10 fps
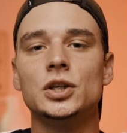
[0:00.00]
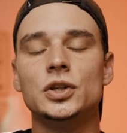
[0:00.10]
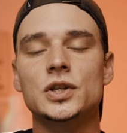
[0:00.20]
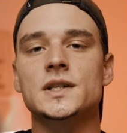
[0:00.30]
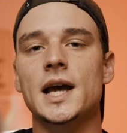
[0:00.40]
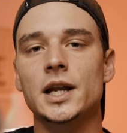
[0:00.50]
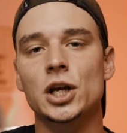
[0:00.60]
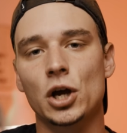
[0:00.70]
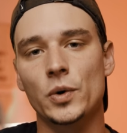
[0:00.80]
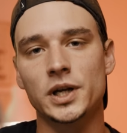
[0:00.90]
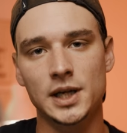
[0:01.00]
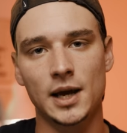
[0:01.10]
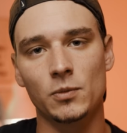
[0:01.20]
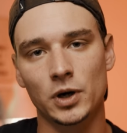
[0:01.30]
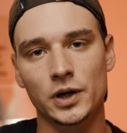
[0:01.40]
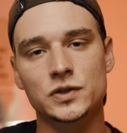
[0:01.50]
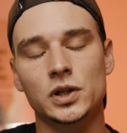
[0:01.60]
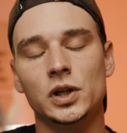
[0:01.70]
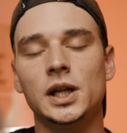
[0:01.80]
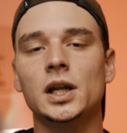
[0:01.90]
You just gotta go and network.
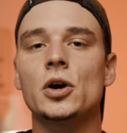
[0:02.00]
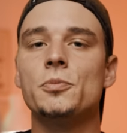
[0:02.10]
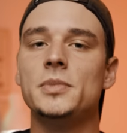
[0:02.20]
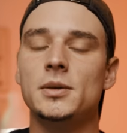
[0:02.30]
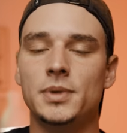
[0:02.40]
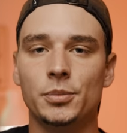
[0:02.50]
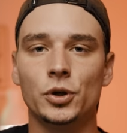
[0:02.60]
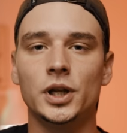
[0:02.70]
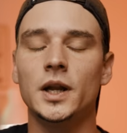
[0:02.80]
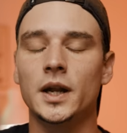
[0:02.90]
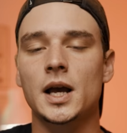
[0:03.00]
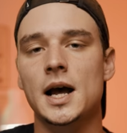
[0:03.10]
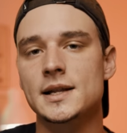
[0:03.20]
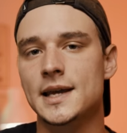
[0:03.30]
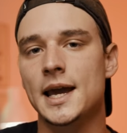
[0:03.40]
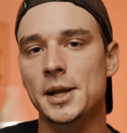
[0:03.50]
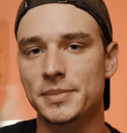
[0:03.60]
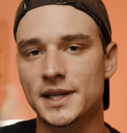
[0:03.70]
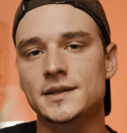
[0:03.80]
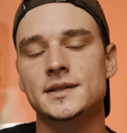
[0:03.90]
So you need to go meet people, you need to
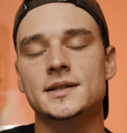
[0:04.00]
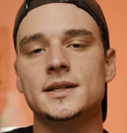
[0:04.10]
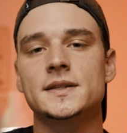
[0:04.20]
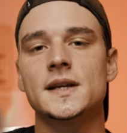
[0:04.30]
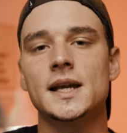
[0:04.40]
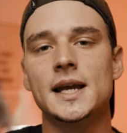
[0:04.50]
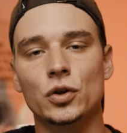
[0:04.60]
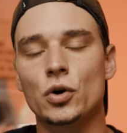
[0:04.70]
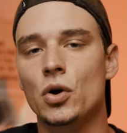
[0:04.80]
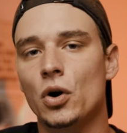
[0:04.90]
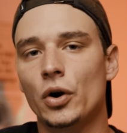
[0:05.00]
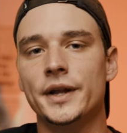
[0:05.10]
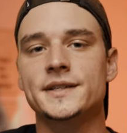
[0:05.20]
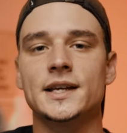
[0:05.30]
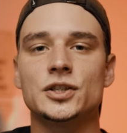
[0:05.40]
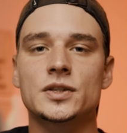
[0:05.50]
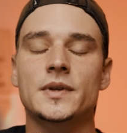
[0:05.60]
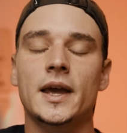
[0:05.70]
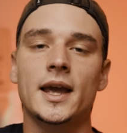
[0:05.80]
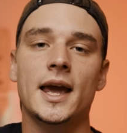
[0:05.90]
contact businesses, your local artists, and just
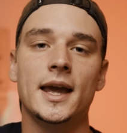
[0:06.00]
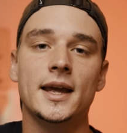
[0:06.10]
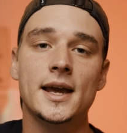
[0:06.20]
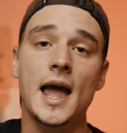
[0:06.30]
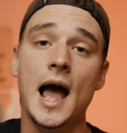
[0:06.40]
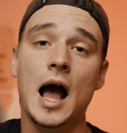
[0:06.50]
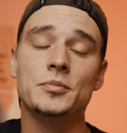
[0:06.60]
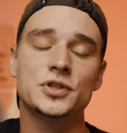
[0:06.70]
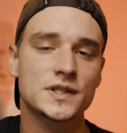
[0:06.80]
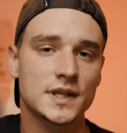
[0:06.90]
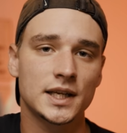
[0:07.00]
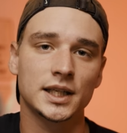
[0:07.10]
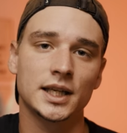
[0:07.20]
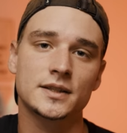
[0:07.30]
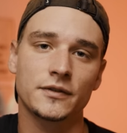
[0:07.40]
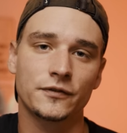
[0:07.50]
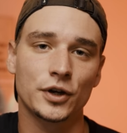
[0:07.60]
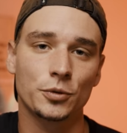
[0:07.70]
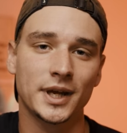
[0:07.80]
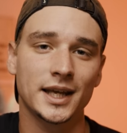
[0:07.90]
say, hey, I'm just getting into
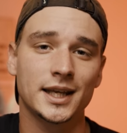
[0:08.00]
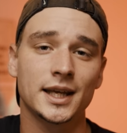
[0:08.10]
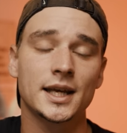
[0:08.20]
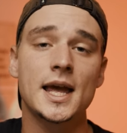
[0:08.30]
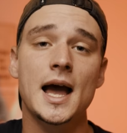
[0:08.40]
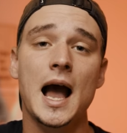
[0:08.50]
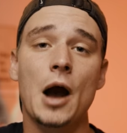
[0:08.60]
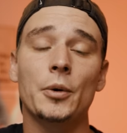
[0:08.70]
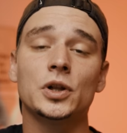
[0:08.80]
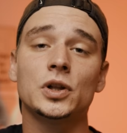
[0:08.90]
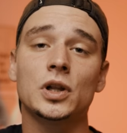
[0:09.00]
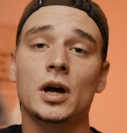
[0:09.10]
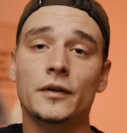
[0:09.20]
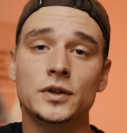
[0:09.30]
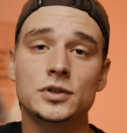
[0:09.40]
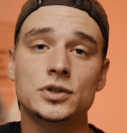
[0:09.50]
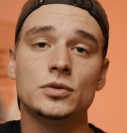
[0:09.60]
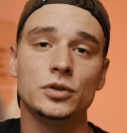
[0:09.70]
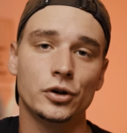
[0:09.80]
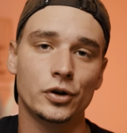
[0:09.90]
filmmaking. I would love to
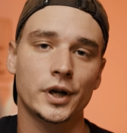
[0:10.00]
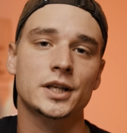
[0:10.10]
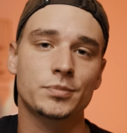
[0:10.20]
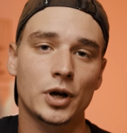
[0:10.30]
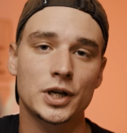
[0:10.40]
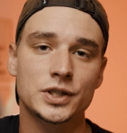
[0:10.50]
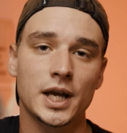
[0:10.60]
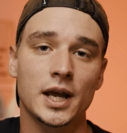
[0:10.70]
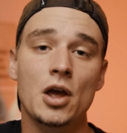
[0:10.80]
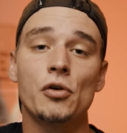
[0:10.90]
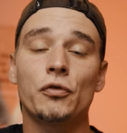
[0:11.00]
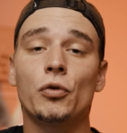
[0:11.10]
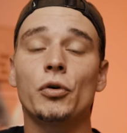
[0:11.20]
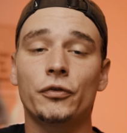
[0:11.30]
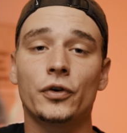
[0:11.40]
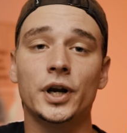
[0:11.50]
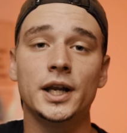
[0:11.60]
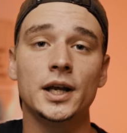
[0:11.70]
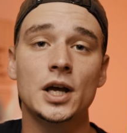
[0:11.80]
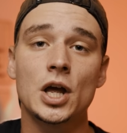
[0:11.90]
shoot your next project for
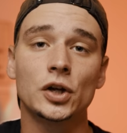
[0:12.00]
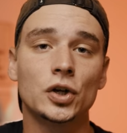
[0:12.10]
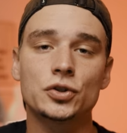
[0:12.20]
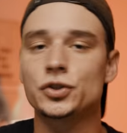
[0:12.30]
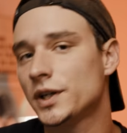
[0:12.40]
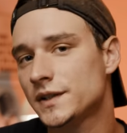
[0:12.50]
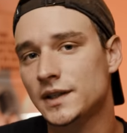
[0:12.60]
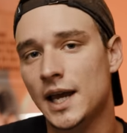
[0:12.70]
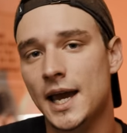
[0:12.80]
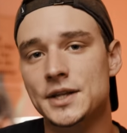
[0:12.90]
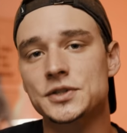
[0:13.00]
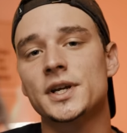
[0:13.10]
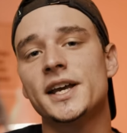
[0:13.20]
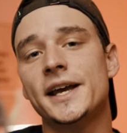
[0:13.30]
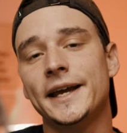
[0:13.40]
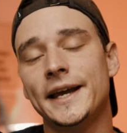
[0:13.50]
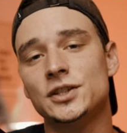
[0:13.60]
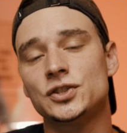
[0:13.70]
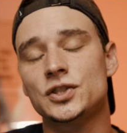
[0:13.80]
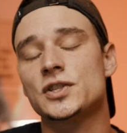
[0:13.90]
free, no strings attached,
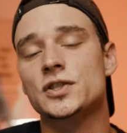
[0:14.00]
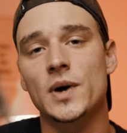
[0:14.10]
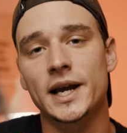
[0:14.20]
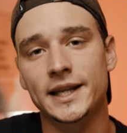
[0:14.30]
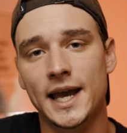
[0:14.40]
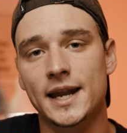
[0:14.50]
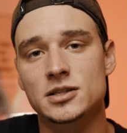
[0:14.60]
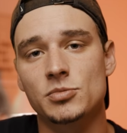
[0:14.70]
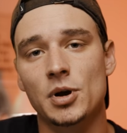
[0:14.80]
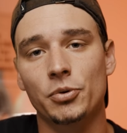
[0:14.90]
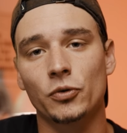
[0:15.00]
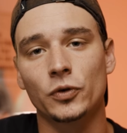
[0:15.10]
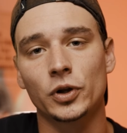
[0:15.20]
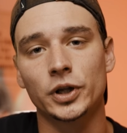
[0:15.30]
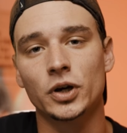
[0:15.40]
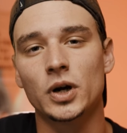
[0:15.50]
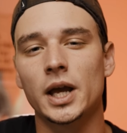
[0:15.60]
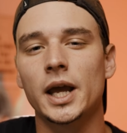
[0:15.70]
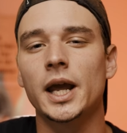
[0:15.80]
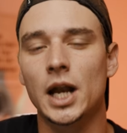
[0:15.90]
and just so I can add it to my portfolio.
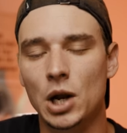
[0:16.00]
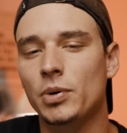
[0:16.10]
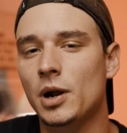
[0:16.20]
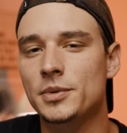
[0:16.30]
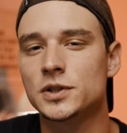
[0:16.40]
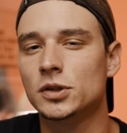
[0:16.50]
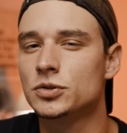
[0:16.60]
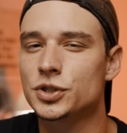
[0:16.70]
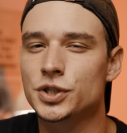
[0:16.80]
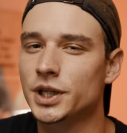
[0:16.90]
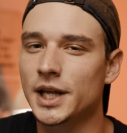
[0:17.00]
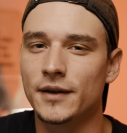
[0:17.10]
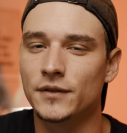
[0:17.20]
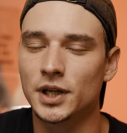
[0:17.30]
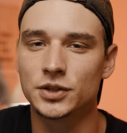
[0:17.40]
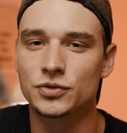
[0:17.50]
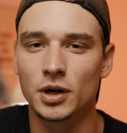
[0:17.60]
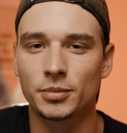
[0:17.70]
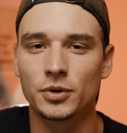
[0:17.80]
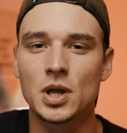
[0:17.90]
And I promise you, you shouldn't have any
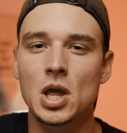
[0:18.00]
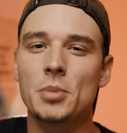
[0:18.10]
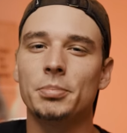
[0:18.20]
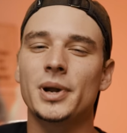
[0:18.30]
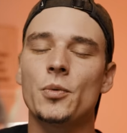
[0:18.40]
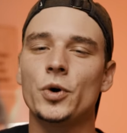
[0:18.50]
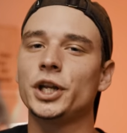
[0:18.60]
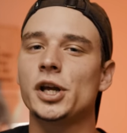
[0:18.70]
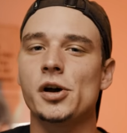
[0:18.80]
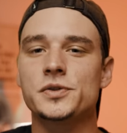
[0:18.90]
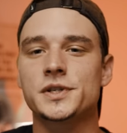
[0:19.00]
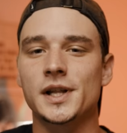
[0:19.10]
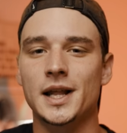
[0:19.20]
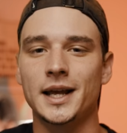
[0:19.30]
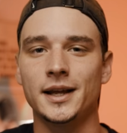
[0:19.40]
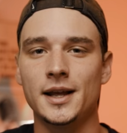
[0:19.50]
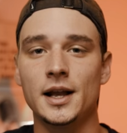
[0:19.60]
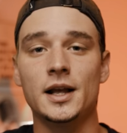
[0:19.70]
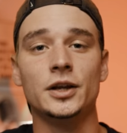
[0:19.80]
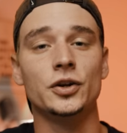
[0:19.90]
trouble. But I wouldn't go to like
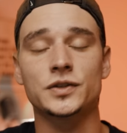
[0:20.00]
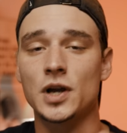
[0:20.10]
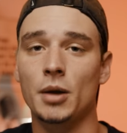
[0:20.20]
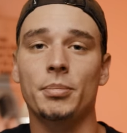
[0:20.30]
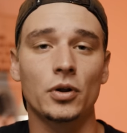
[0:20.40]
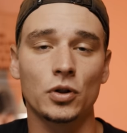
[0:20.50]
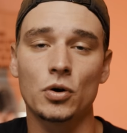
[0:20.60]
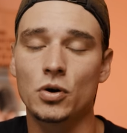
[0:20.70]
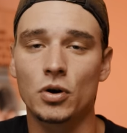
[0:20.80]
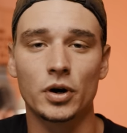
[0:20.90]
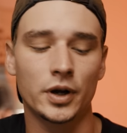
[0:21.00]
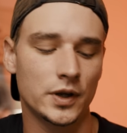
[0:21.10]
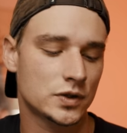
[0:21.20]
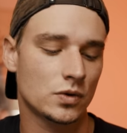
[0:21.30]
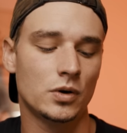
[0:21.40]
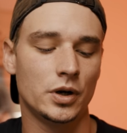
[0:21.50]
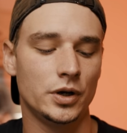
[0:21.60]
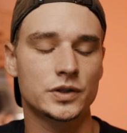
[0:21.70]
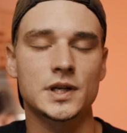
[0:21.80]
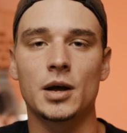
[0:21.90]
your top local artists or
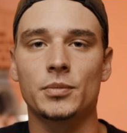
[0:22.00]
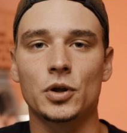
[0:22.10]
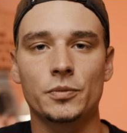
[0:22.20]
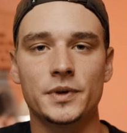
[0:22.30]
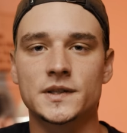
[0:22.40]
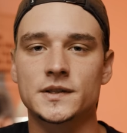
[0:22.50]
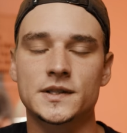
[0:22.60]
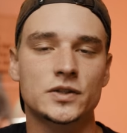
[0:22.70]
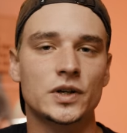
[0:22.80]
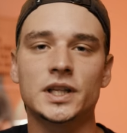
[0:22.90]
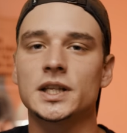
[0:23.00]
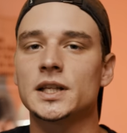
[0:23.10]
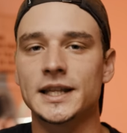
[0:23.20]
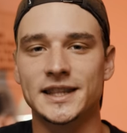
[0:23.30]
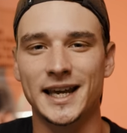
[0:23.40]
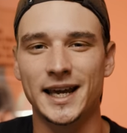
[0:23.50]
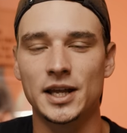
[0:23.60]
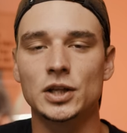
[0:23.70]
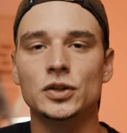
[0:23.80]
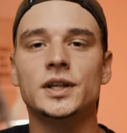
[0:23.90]
your top local businesses or anything like
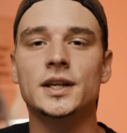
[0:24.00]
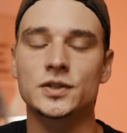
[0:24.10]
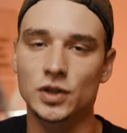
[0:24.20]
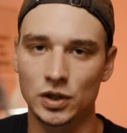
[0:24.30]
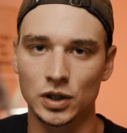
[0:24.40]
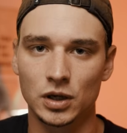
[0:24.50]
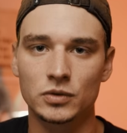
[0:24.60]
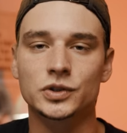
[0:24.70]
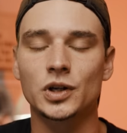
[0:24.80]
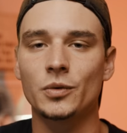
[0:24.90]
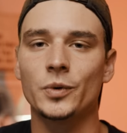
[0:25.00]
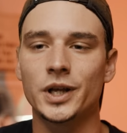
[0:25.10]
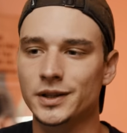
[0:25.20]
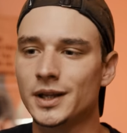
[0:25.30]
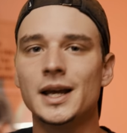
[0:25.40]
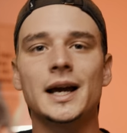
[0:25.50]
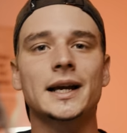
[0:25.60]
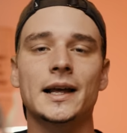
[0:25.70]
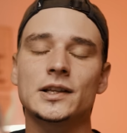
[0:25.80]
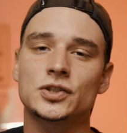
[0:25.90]
that. You need to start low. Start with a
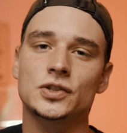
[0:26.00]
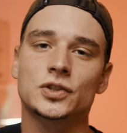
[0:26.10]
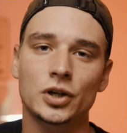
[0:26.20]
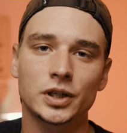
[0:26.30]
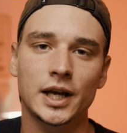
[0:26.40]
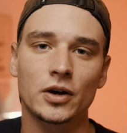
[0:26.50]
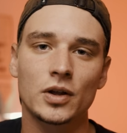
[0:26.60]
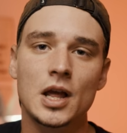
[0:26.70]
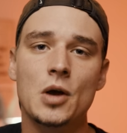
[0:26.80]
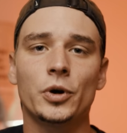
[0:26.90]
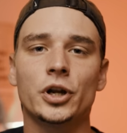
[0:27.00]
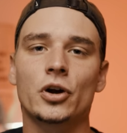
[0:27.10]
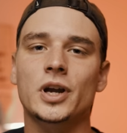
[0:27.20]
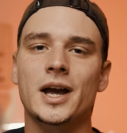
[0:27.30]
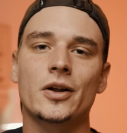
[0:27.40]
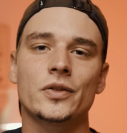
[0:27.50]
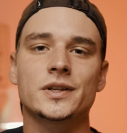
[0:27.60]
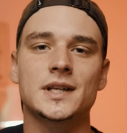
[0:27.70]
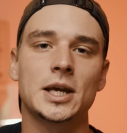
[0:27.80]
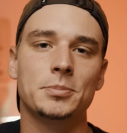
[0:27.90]
guy that's just starting out, where y'all kind of on
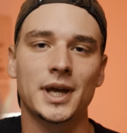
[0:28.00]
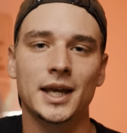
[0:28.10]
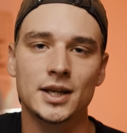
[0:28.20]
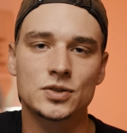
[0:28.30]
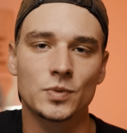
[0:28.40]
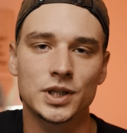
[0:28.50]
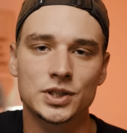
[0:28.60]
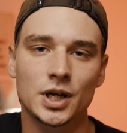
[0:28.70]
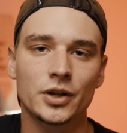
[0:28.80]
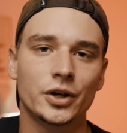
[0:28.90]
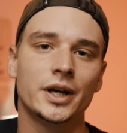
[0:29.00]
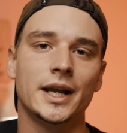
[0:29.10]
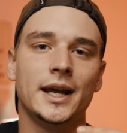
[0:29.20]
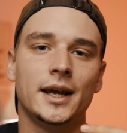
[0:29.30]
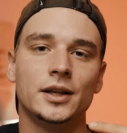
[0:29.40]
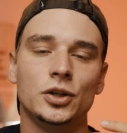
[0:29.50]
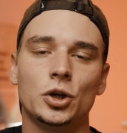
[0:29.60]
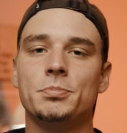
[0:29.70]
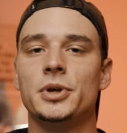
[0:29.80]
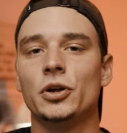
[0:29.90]
the same page with each other, and you
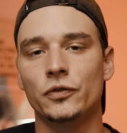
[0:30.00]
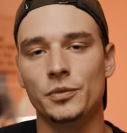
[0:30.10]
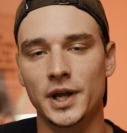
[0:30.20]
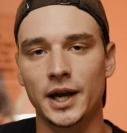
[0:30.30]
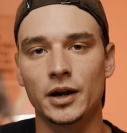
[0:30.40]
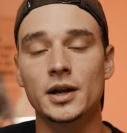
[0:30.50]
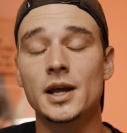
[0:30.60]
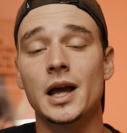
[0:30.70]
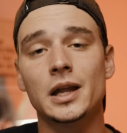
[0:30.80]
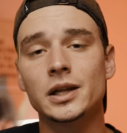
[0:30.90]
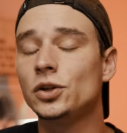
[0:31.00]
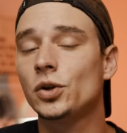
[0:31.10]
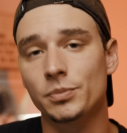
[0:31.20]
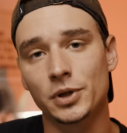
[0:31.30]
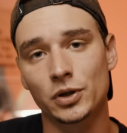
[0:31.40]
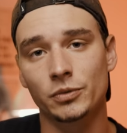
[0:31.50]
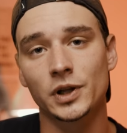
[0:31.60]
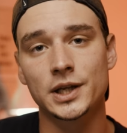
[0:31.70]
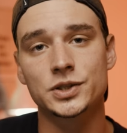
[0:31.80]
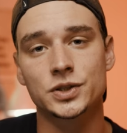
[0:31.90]
can build from there. And then you can build a
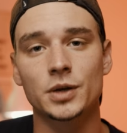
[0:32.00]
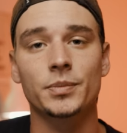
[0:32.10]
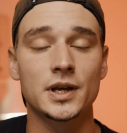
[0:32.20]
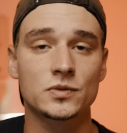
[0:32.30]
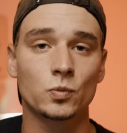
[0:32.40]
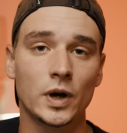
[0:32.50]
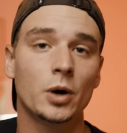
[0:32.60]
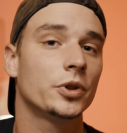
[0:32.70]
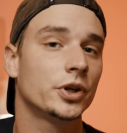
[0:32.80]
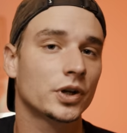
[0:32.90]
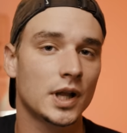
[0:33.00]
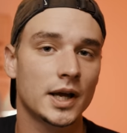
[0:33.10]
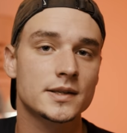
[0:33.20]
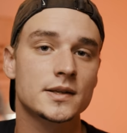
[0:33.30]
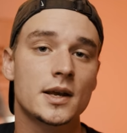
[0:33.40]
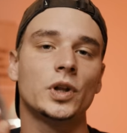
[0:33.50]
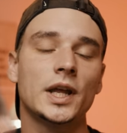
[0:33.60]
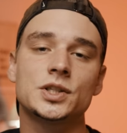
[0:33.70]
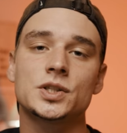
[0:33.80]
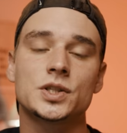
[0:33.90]
relationship as well with your clients.
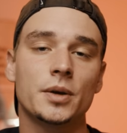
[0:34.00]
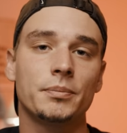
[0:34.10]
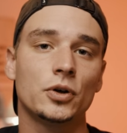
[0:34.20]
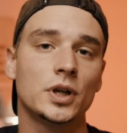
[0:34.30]
Relationship